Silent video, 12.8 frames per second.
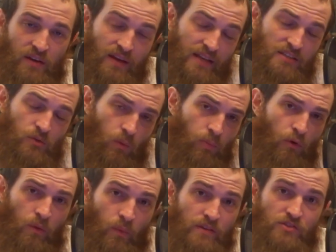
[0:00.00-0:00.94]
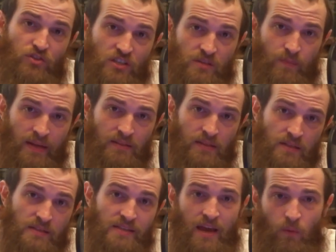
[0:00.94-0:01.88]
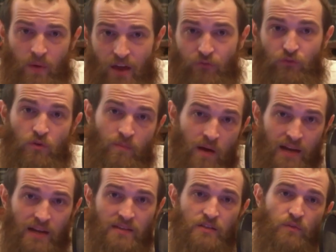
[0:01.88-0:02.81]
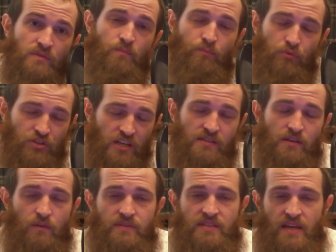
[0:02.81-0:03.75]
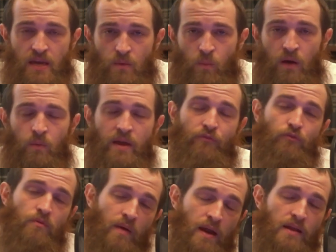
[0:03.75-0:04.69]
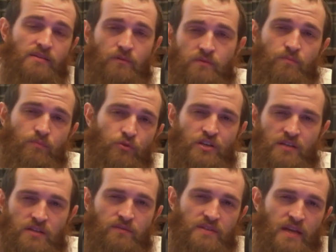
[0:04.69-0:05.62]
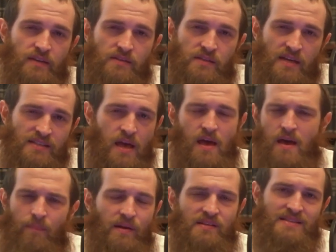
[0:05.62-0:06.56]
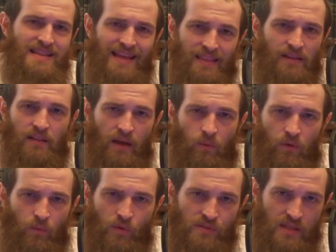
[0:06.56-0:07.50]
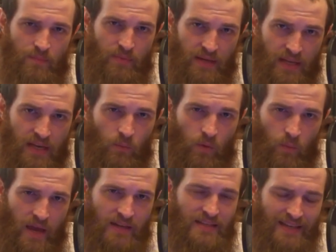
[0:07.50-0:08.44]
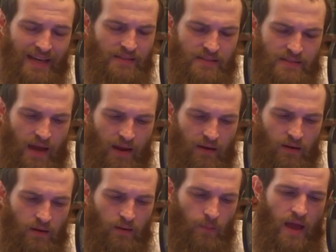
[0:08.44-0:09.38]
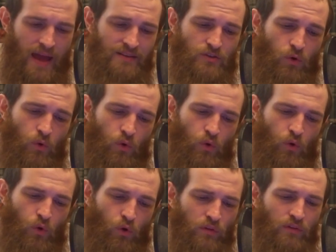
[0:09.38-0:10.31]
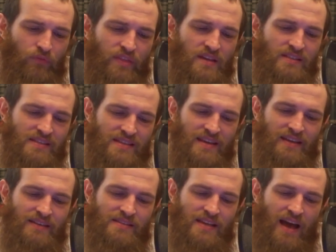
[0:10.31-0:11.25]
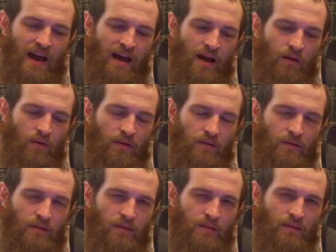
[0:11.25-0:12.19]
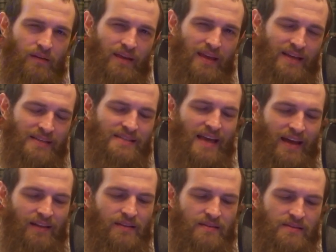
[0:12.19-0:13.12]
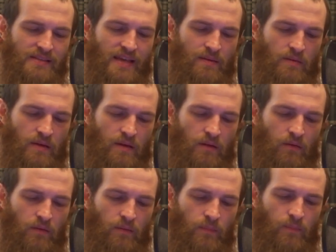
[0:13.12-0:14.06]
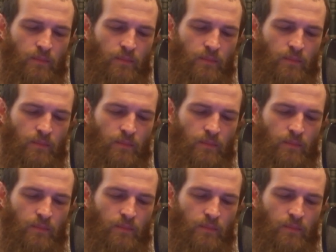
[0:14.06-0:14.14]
And it gets to a point where it's just maintenance. Yeah, we have to remind ourselves and push ourselves to eat well. We have to remind ourselves and push ourselves to exercise. But it's nothing like what it was in the beginning when we had to get started. And all of these things are exactly the same here.